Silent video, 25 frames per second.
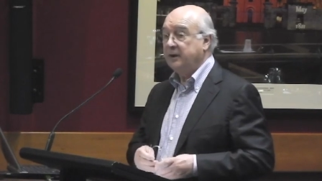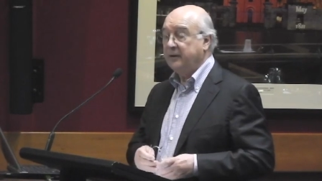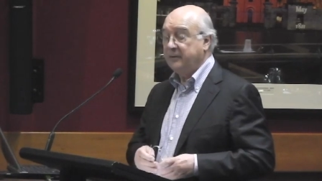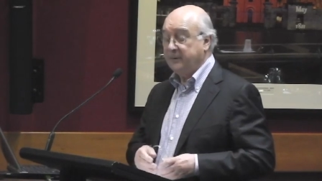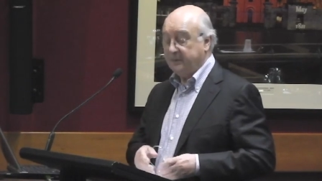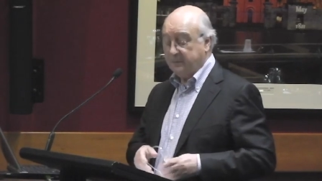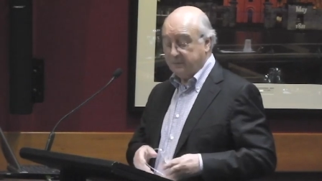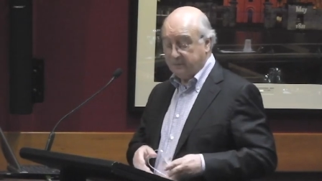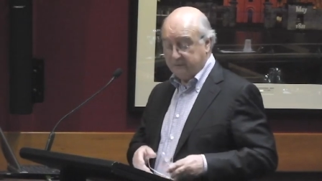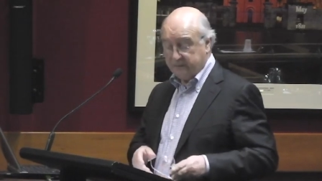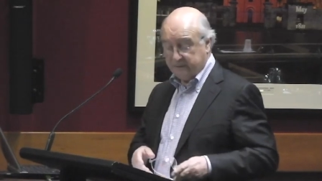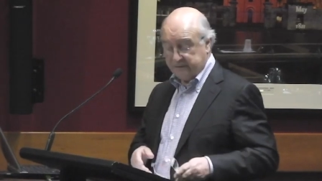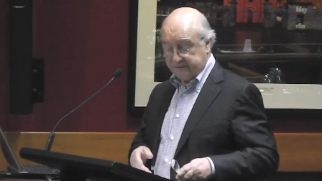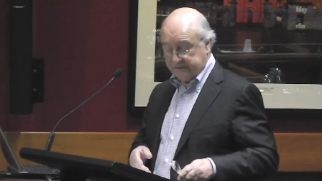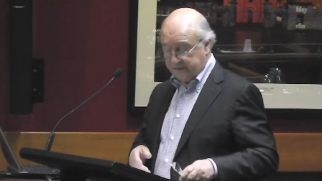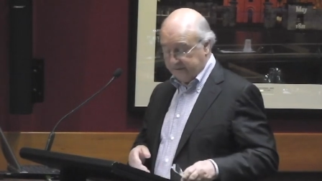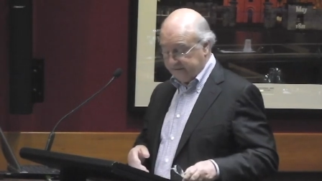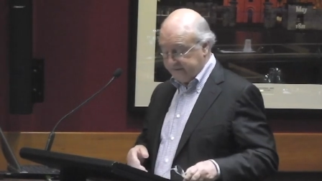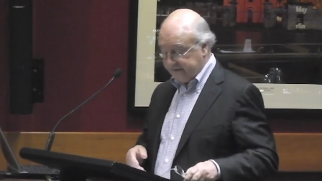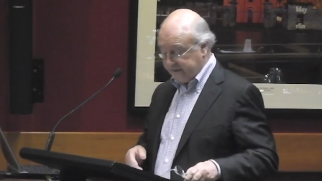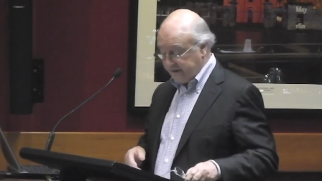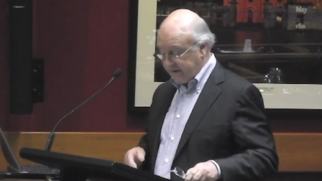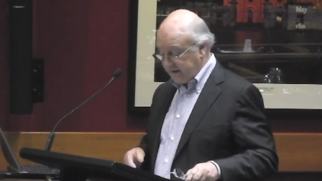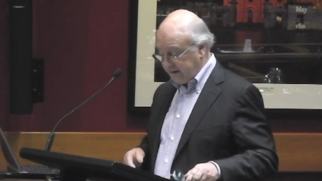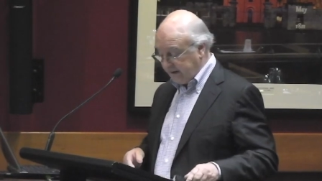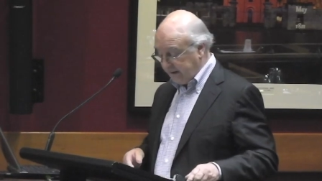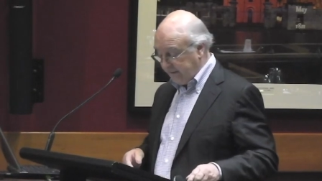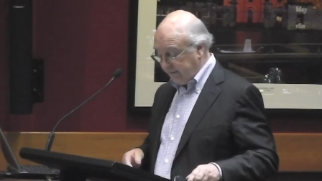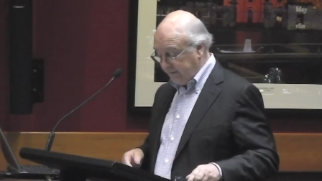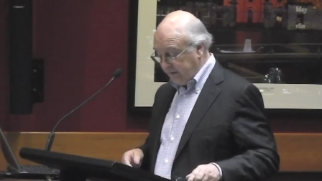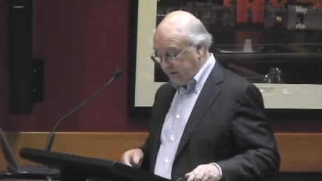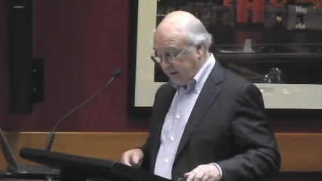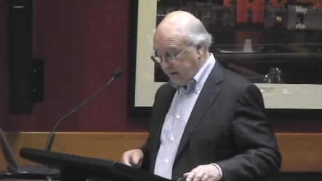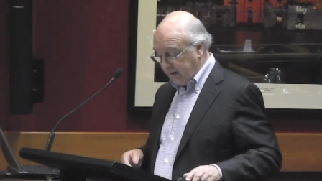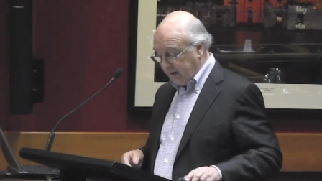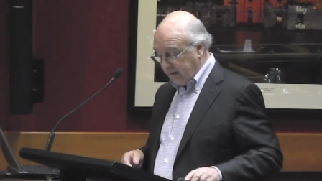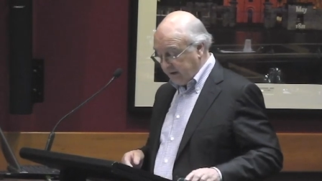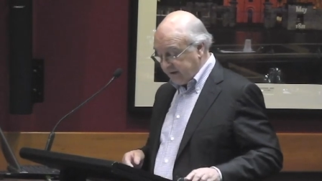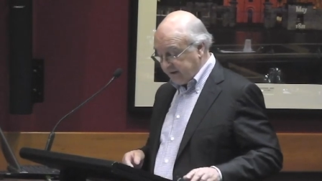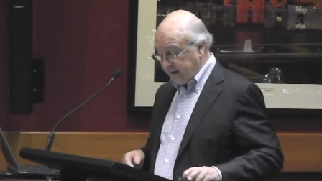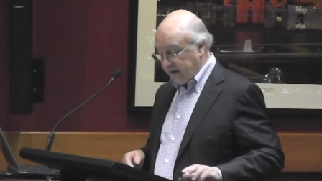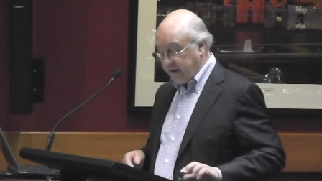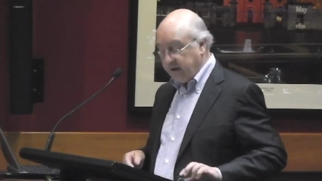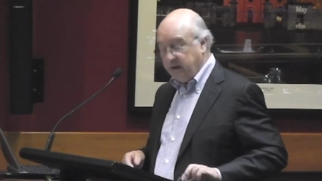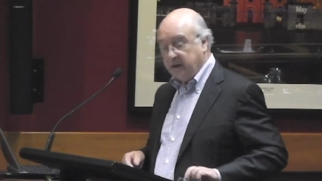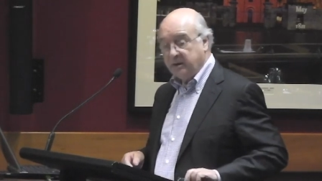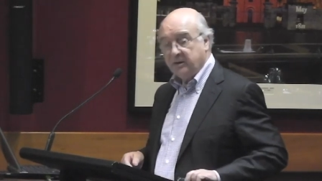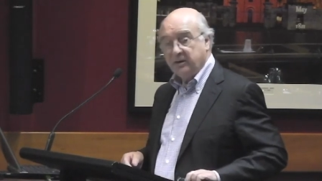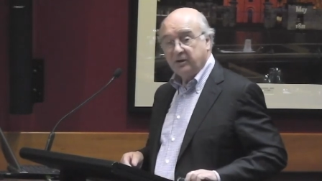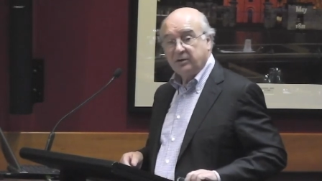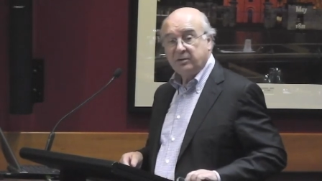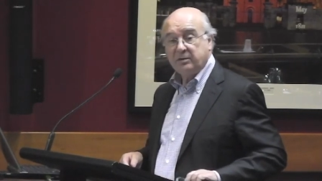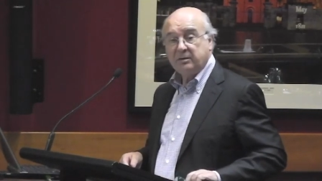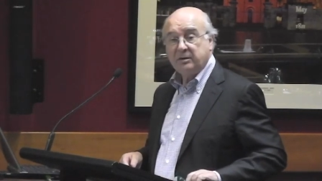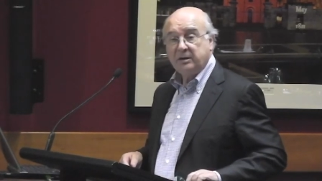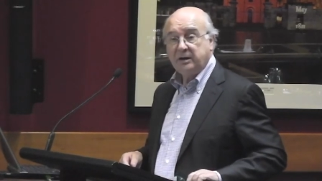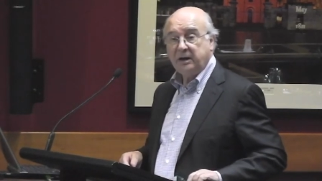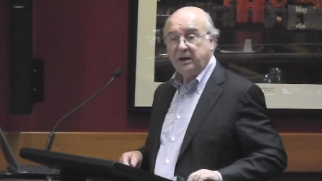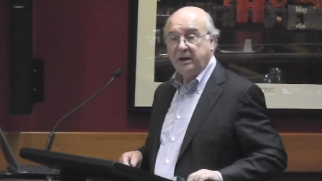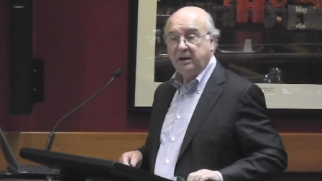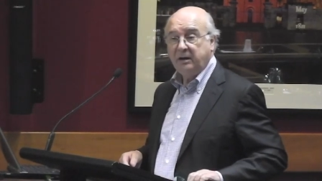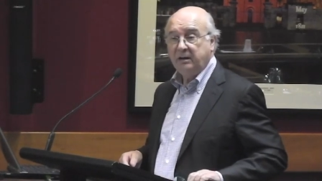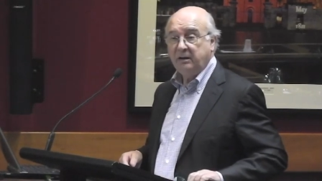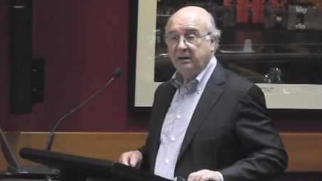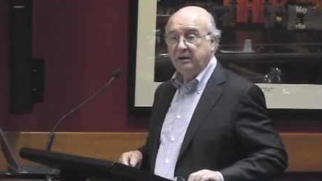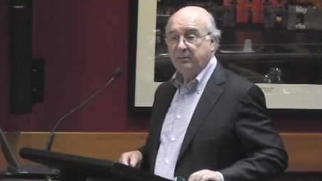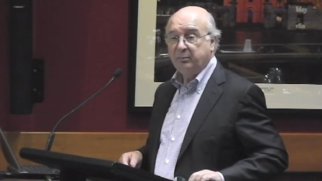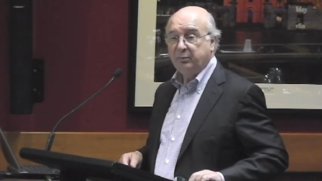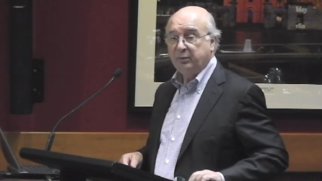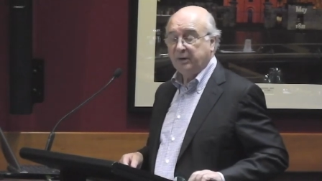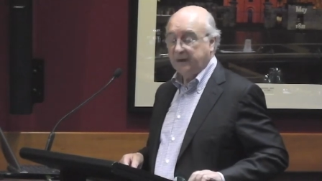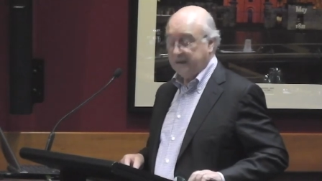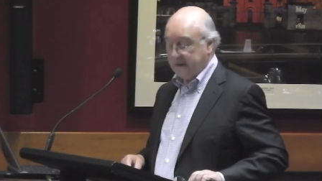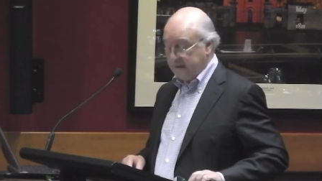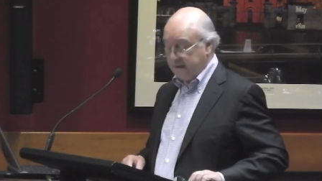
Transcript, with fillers: at the University of Sydney taking a degree in liberal